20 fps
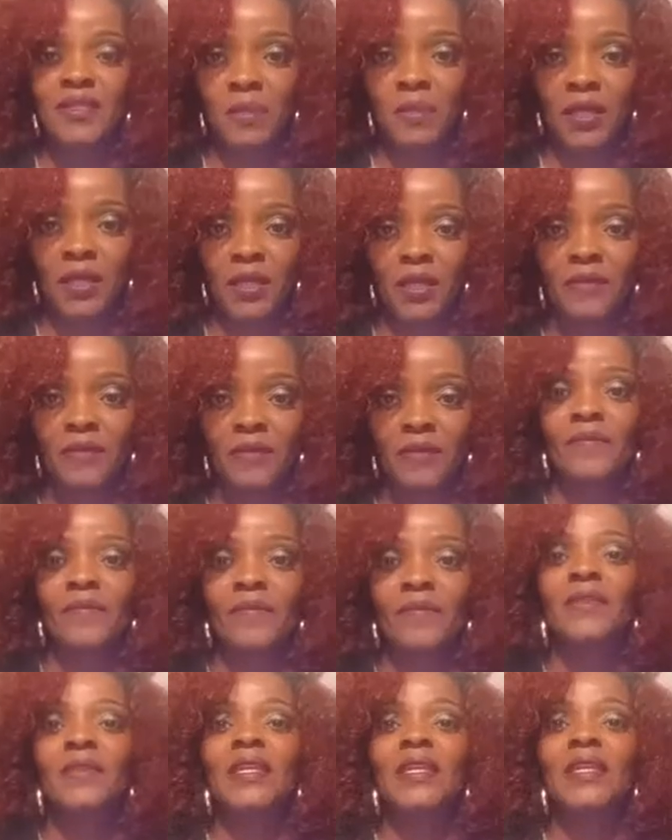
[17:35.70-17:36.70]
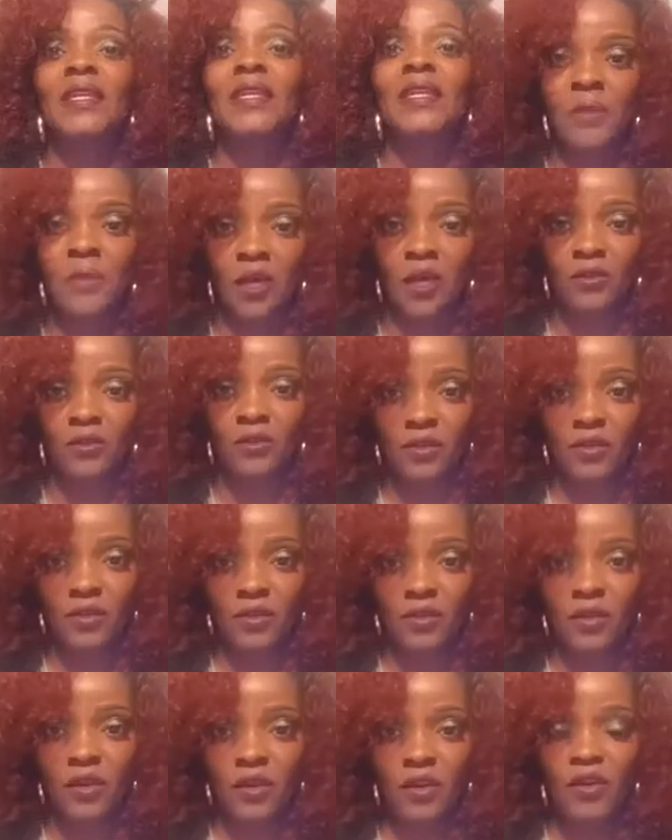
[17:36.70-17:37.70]
She always sends
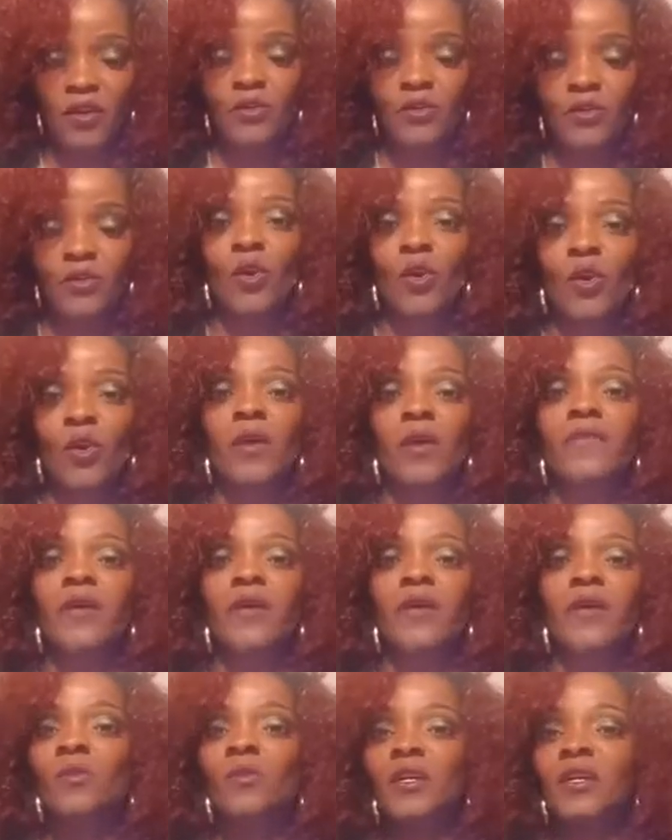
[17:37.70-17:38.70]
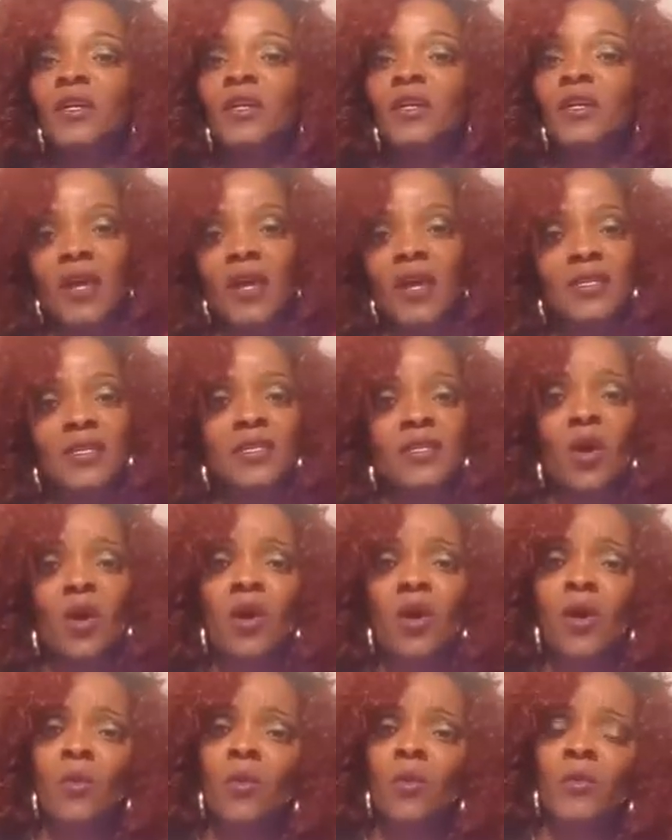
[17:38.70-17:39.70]
me emails. So if anyone tries
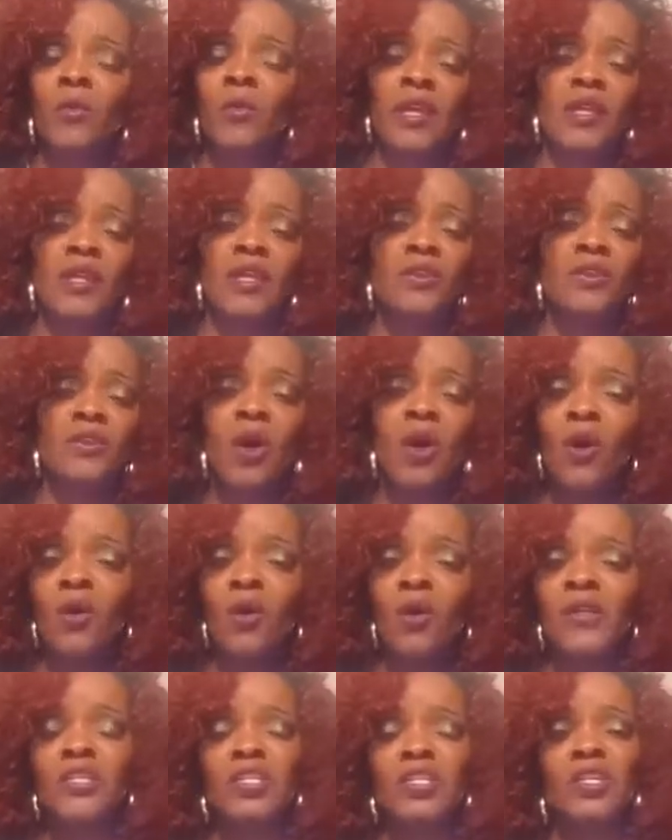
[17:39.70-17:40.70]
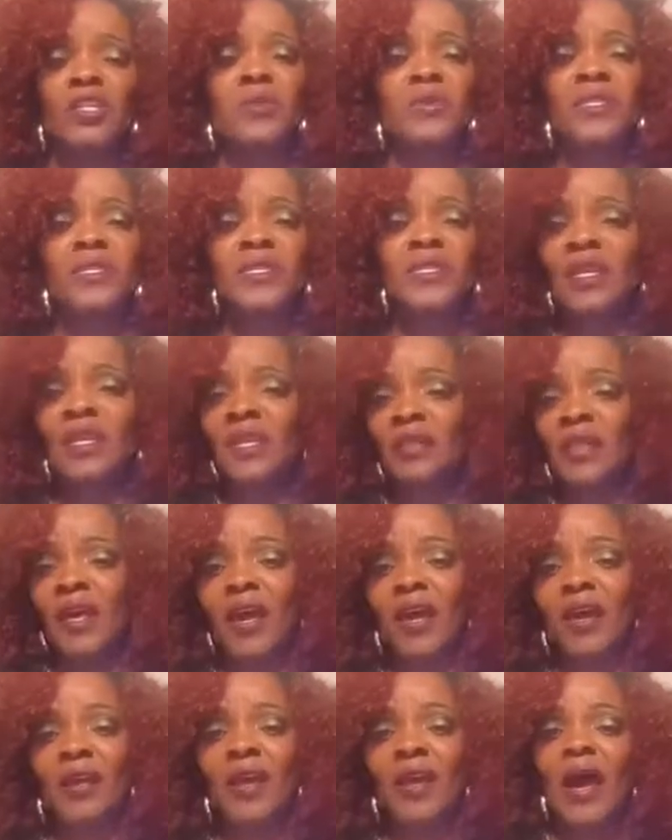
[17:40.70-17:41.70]
to say, we didn't know that she was sending
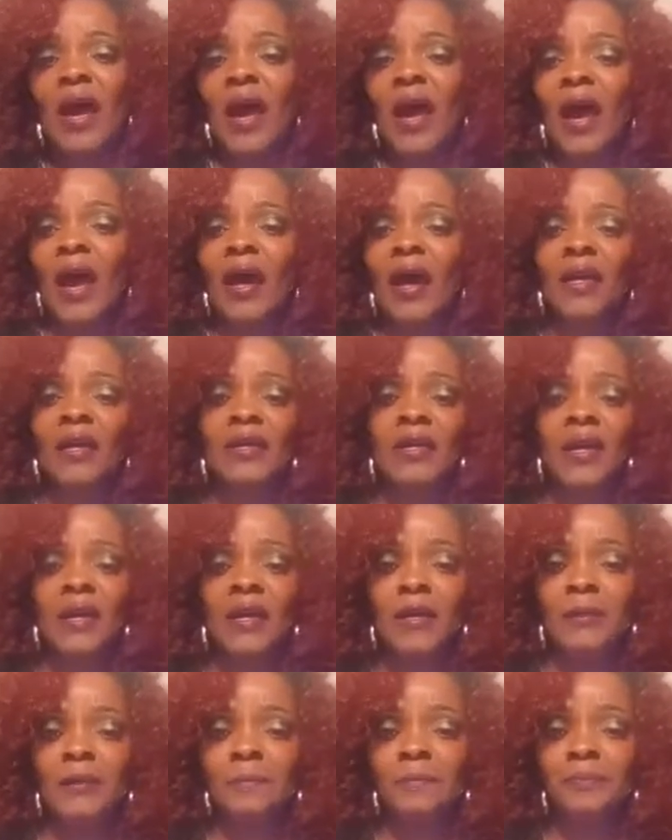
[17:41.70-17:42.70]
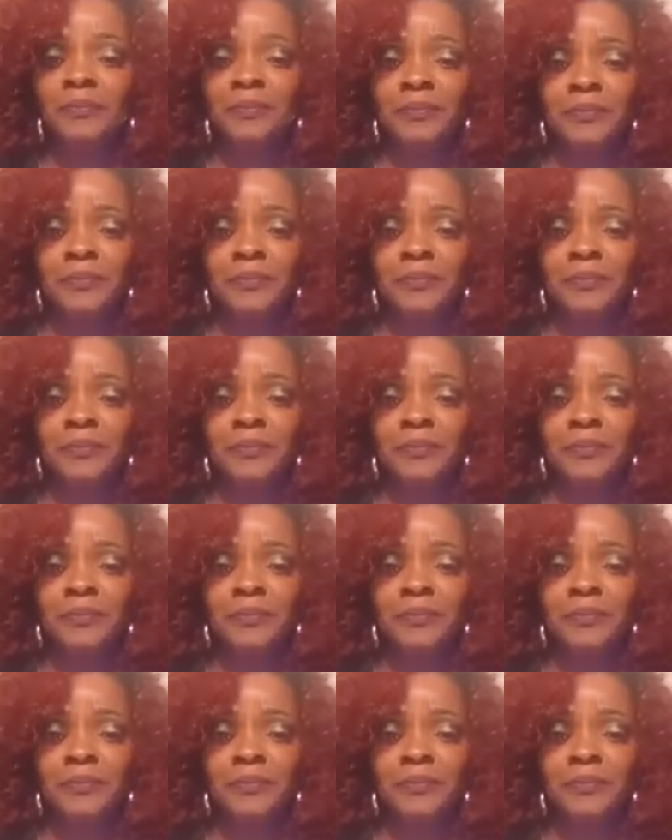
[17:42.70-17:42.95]
that. Hi,